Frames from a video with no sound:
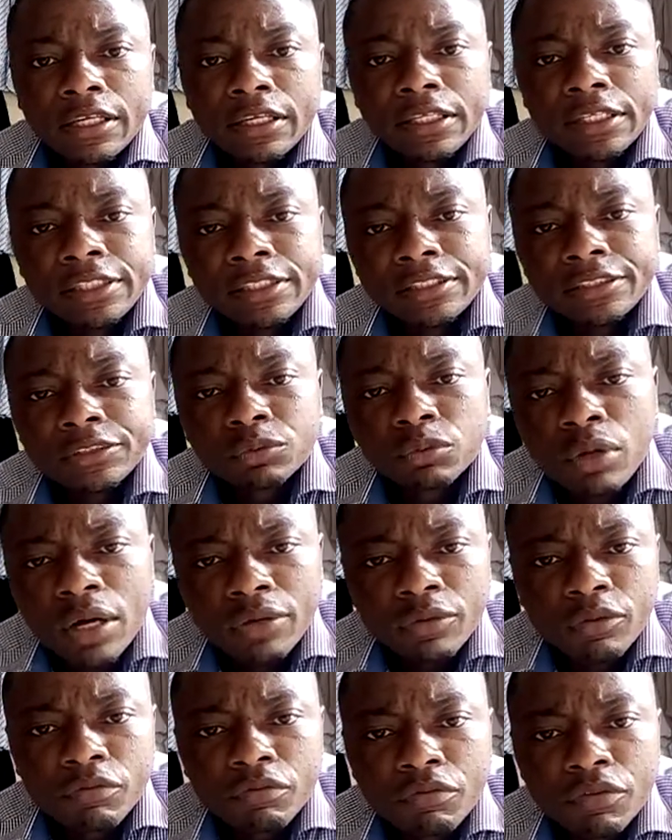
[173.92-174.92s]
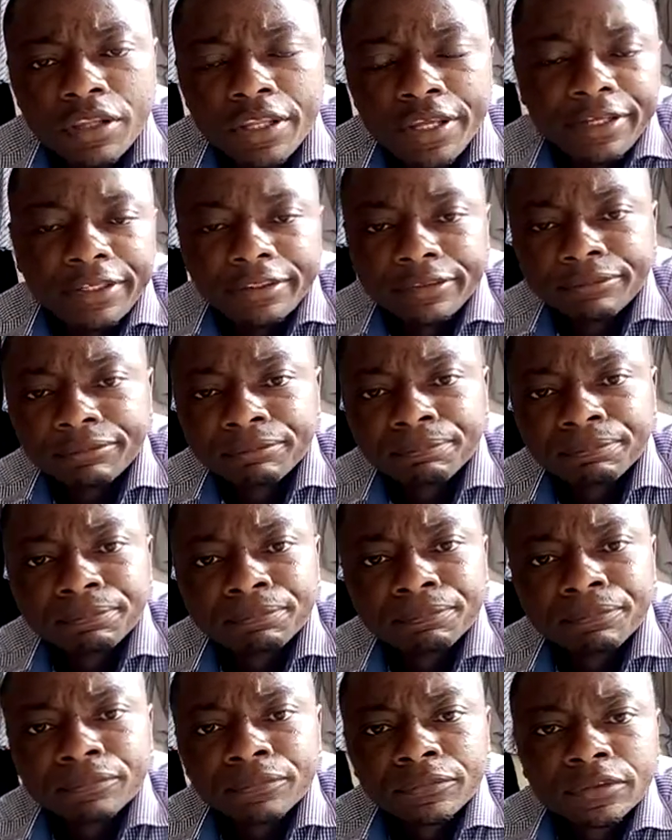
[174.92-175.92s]
is one of the
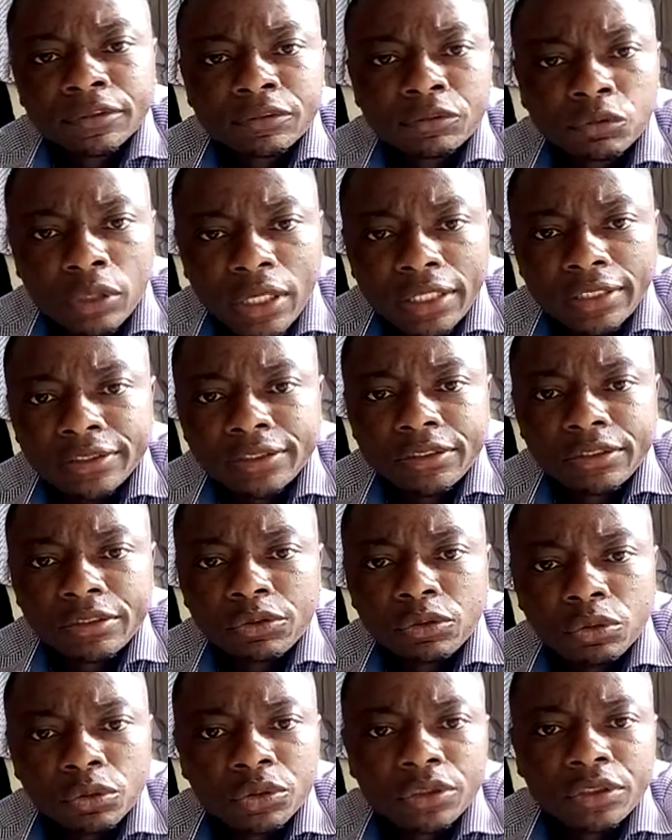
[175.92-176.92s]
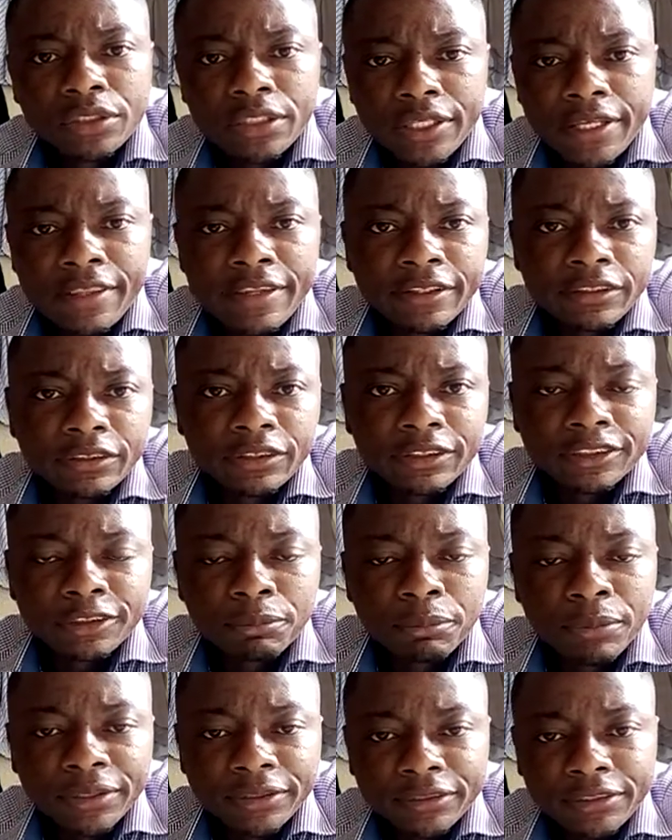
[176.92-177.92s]
drugs used in the
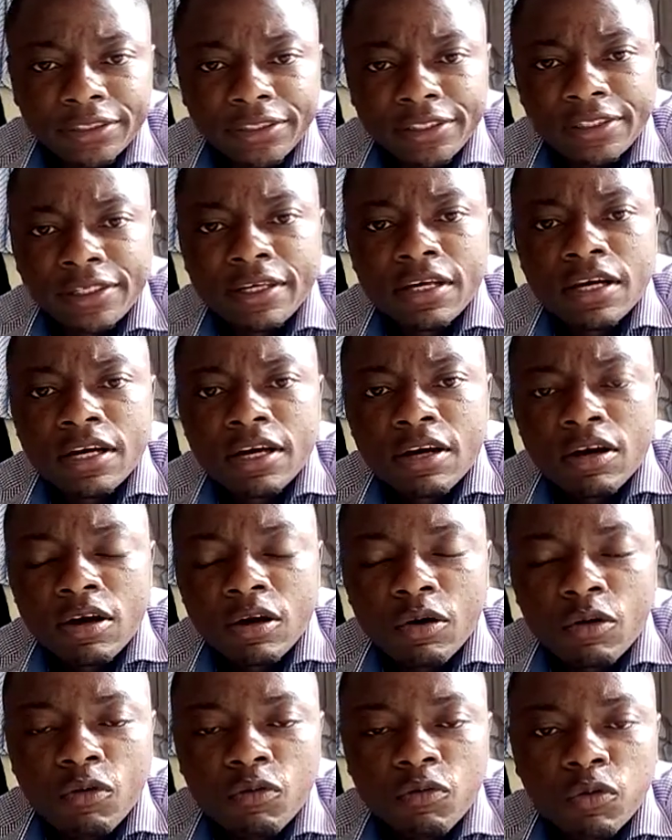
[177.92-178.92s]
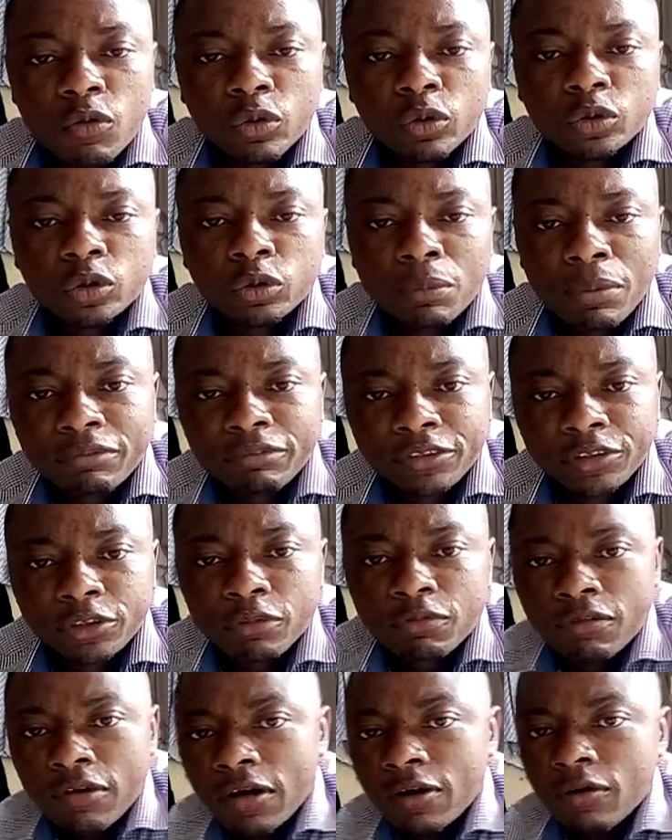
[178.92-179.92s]
treatment of
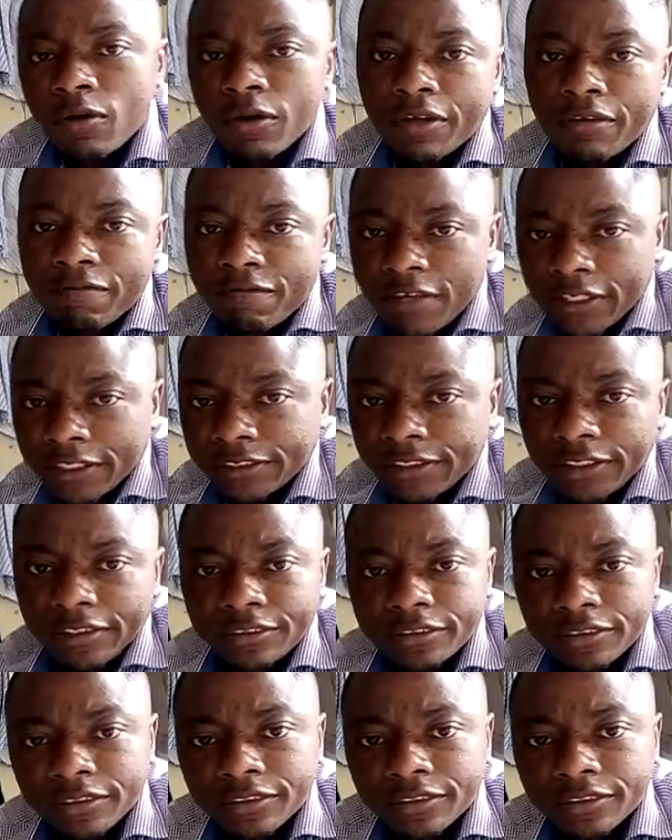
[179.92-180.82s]
superficial fungal infections,